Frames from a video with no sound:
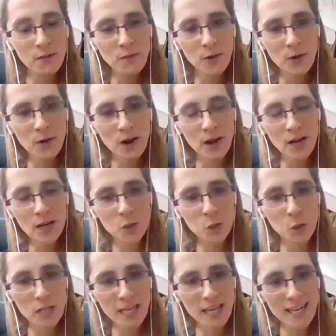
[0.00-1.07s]
for
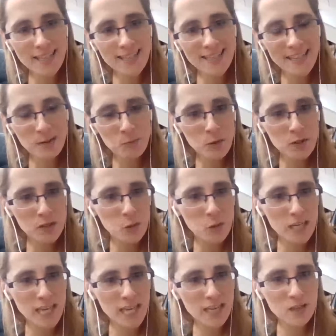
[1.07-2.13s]
joining us, and we'll see
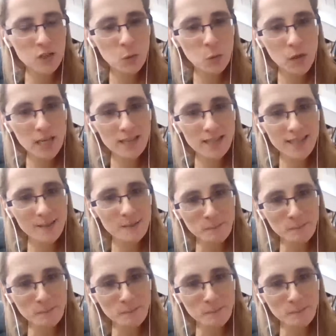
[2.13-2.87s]
you again in 2 weeks.